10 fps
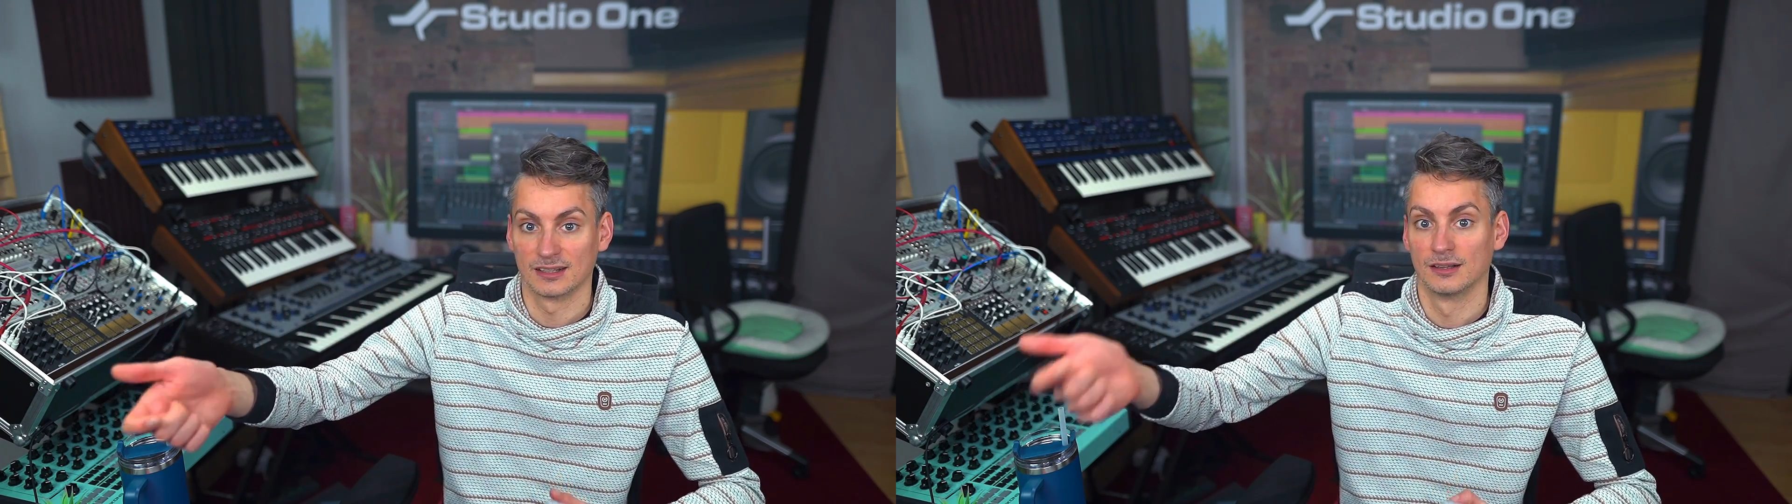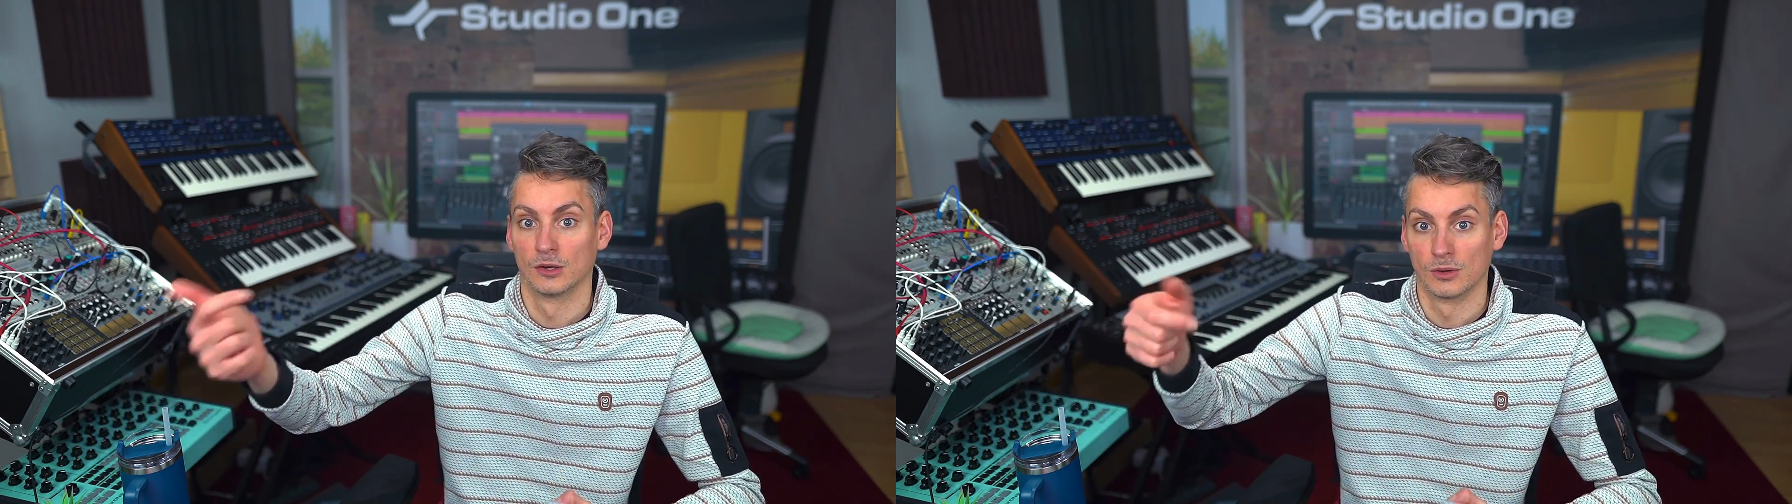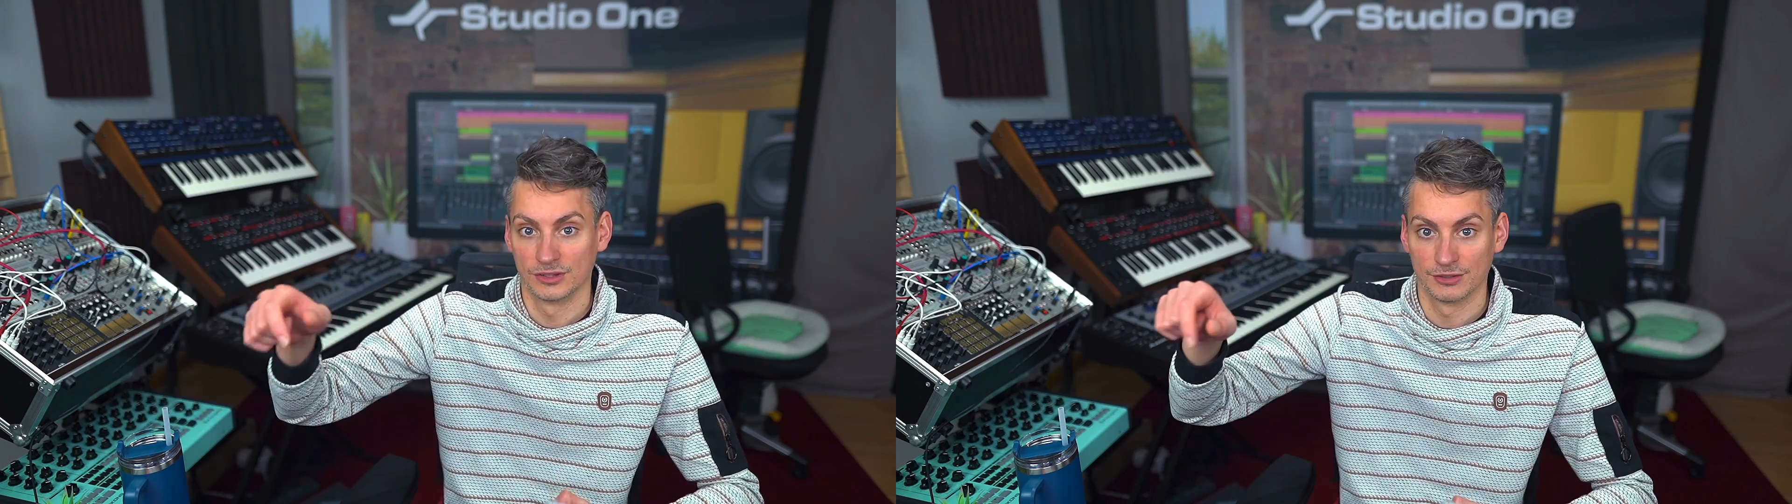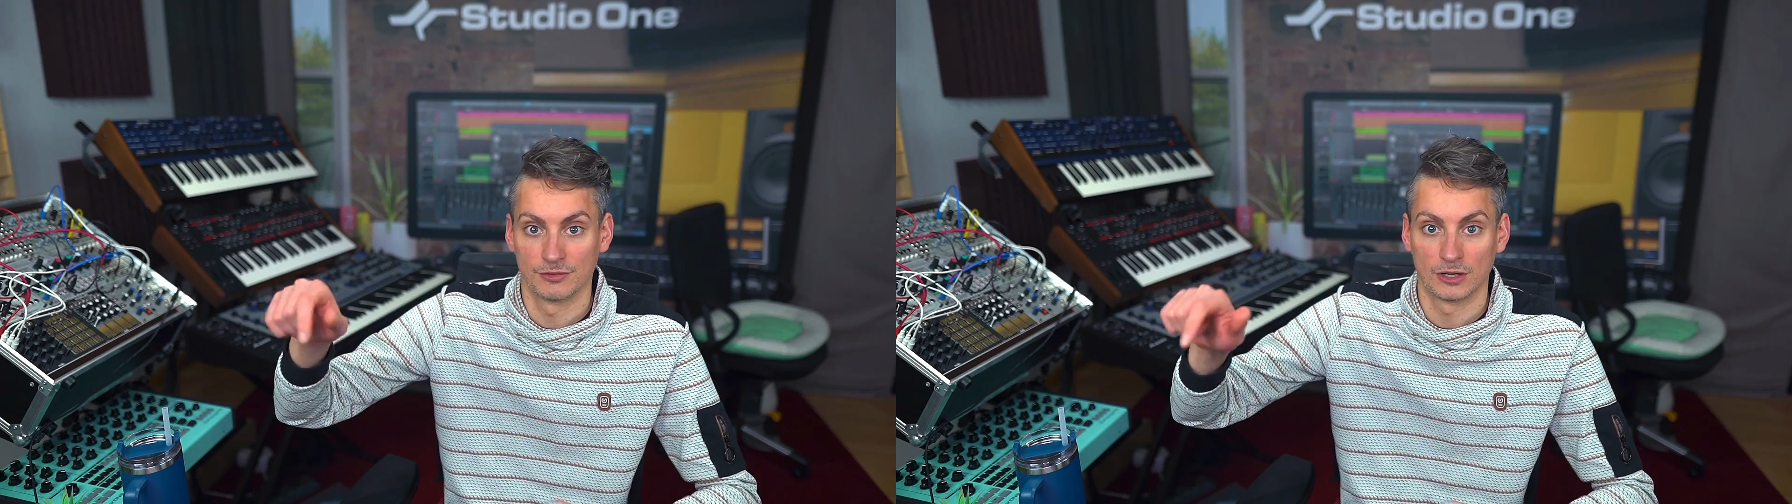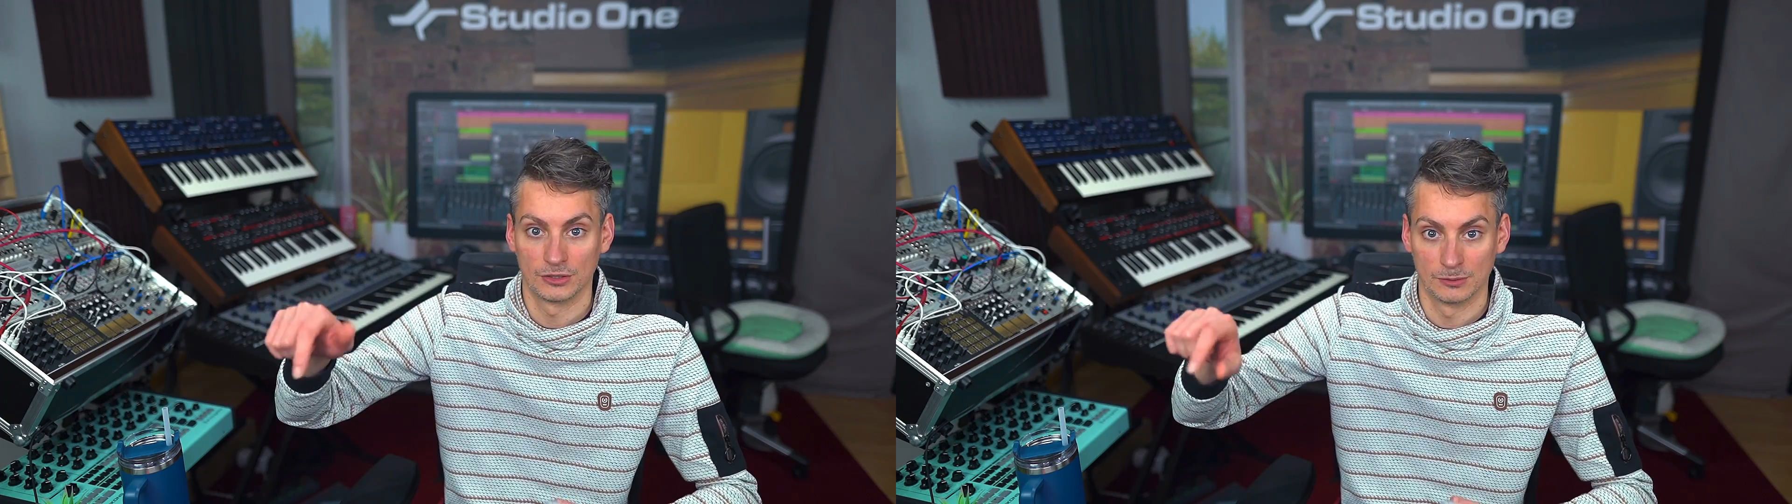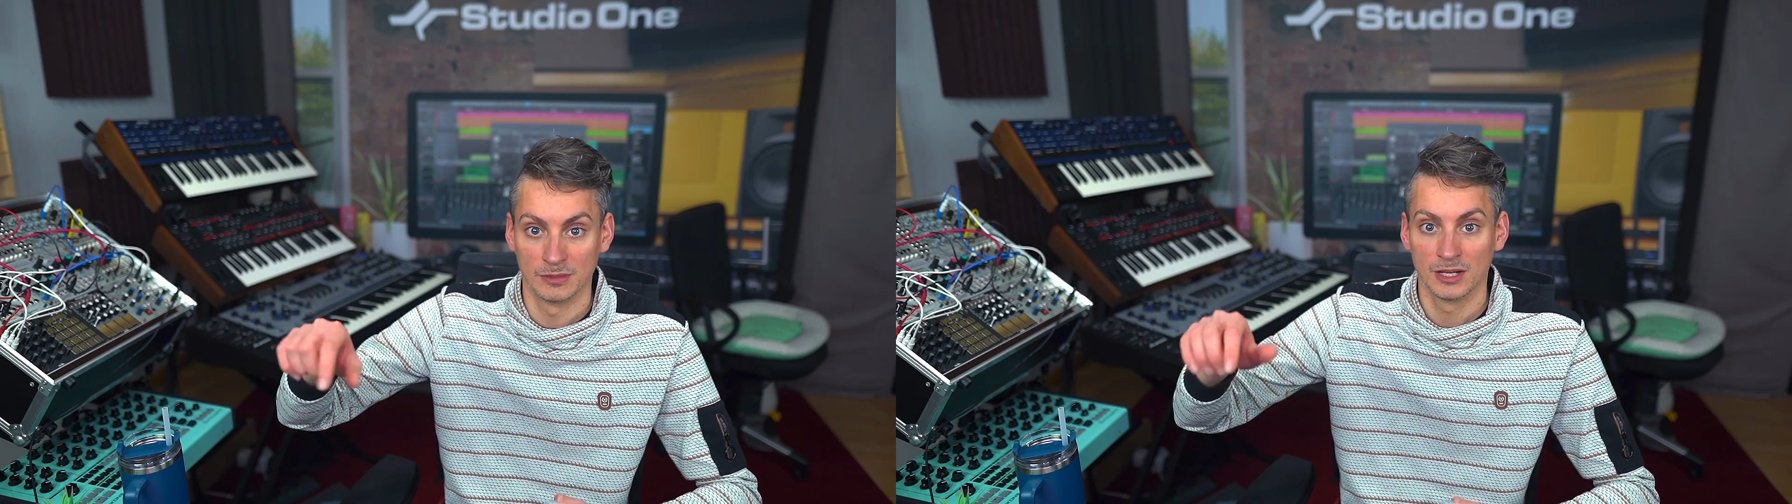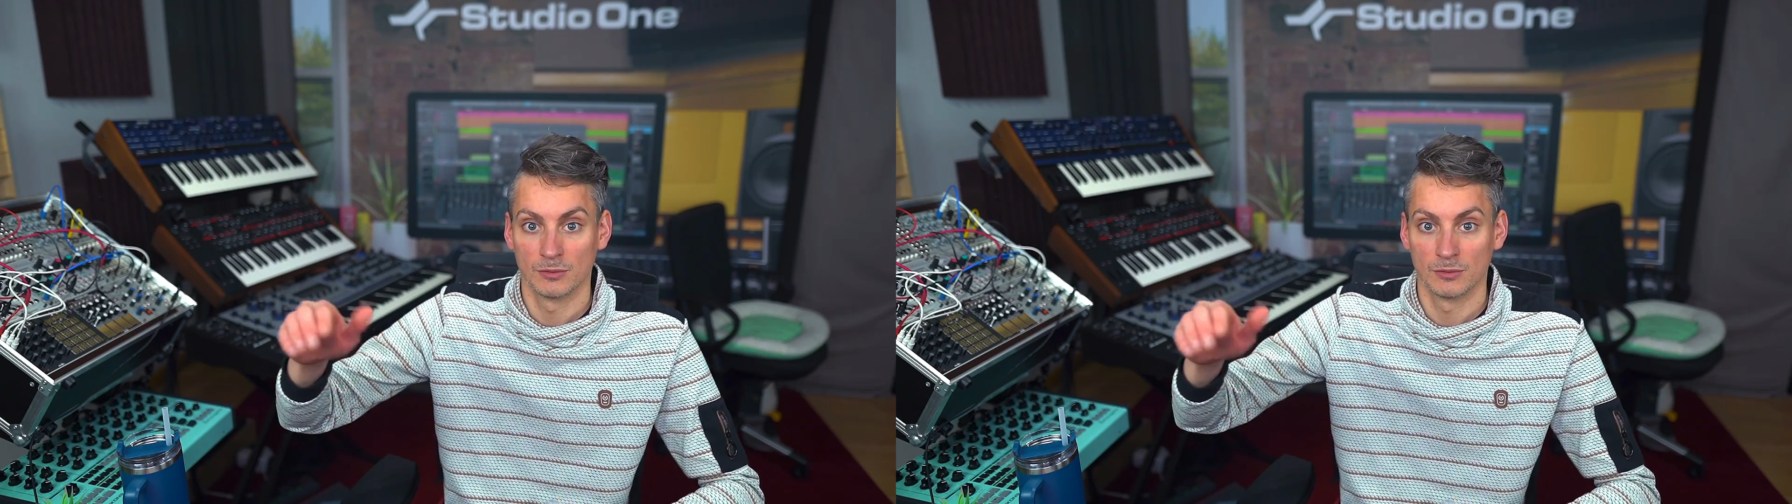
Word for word: and lower the volume